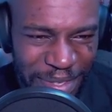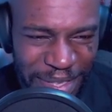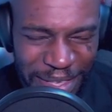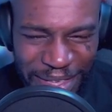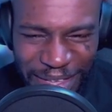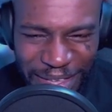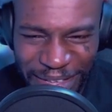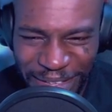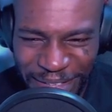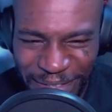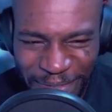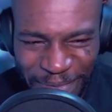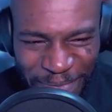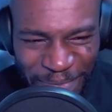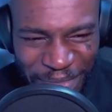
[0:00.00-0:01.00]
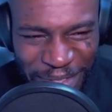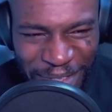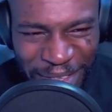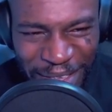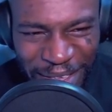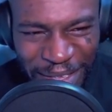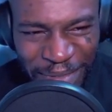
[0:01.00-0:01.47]
Yeah.
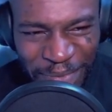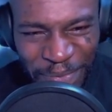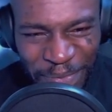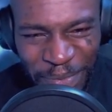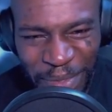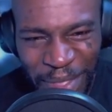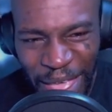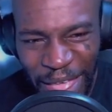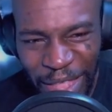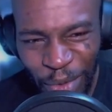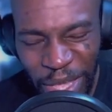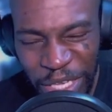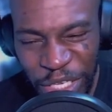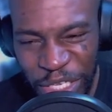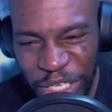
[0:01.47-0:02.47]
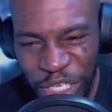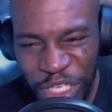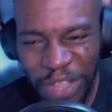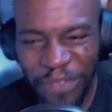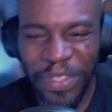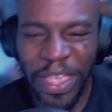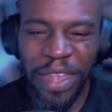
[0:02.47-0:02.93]
The way you just
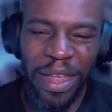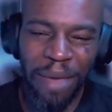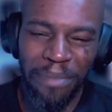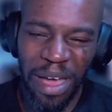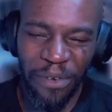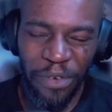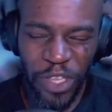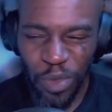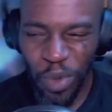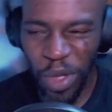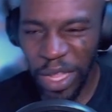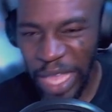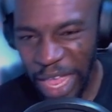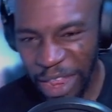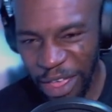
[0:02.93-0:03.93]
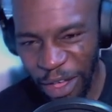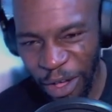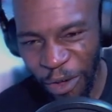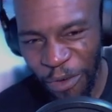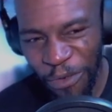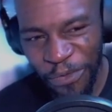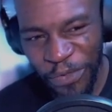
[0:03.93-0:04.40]
shoved it in their mouth as well. It had a
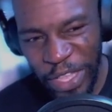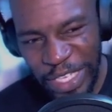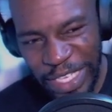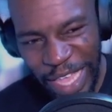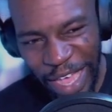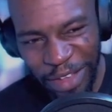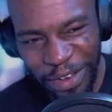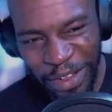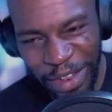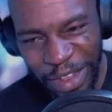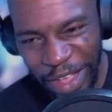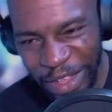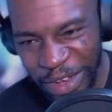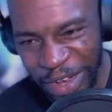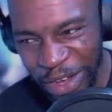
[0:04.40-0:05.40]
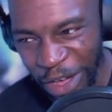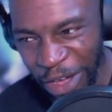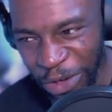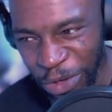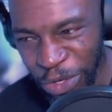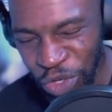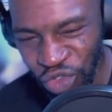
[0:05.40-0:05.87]
whole fist down in
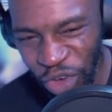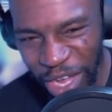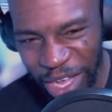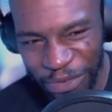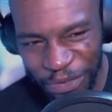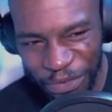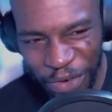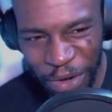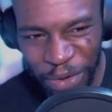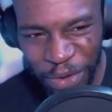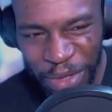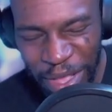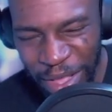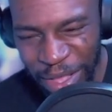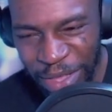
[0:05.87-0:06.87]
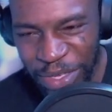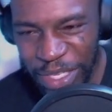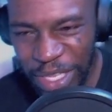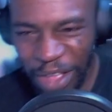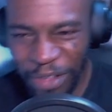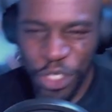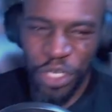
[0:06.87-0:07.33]
Haku's dragon throat. Just
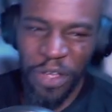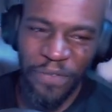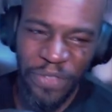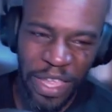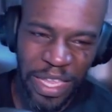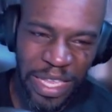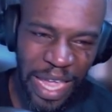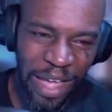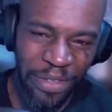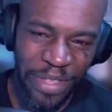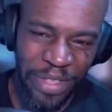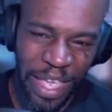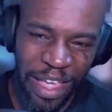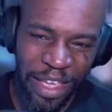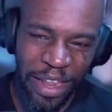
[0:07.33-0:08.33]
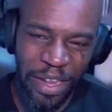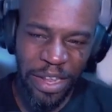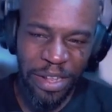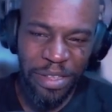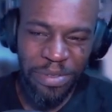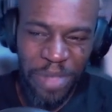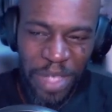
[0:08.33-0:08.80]
like shoved it down there and
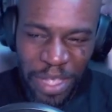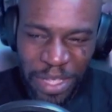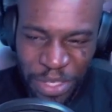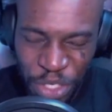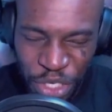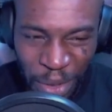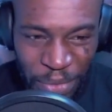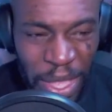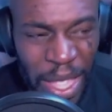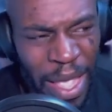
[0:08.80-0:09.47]
then jumped.